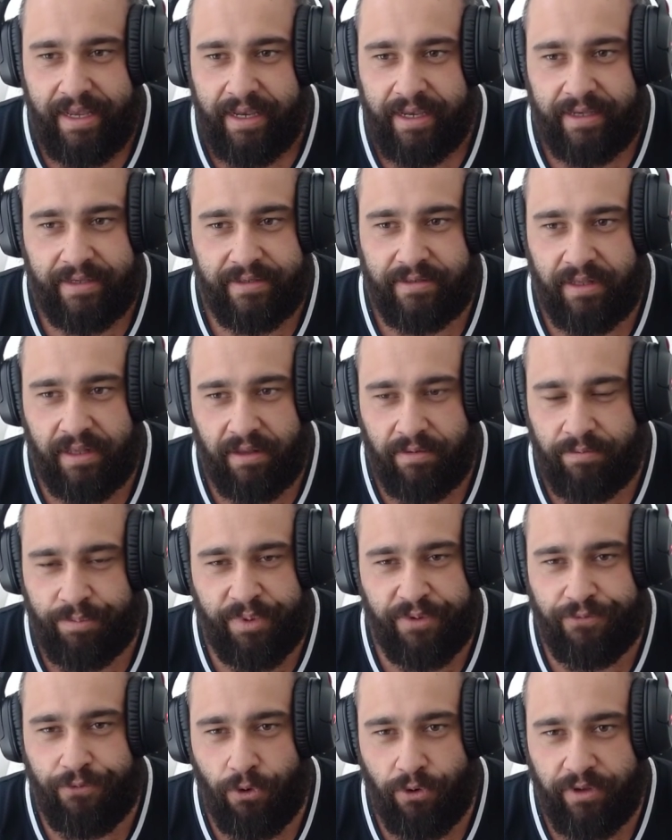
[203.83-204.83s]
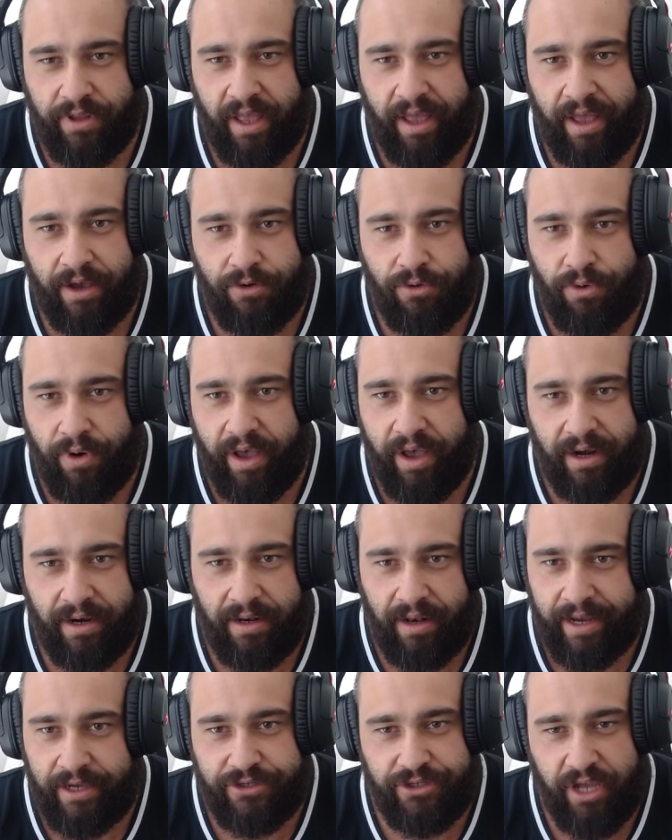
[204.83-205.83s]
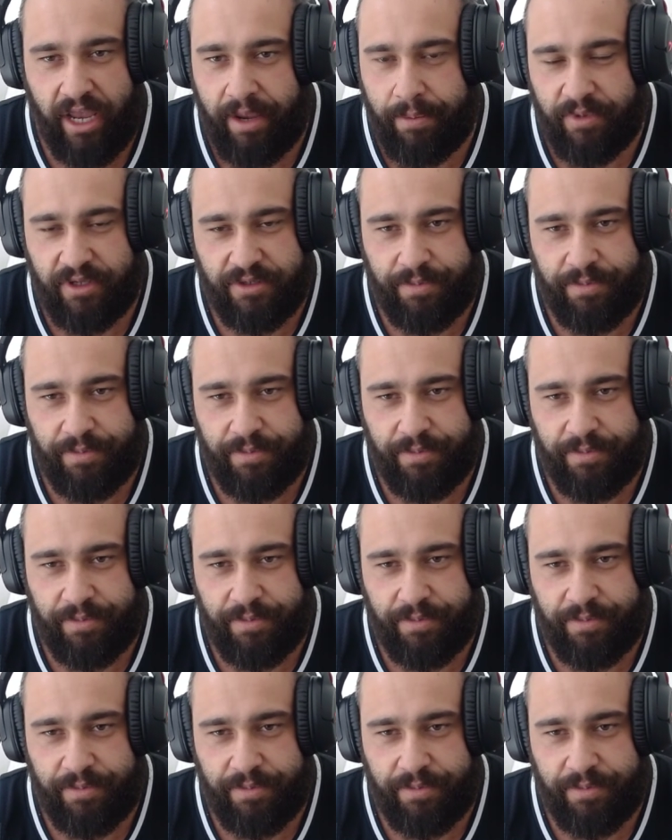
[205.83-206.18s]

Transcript: Because before that, who had it? Like Sheamus,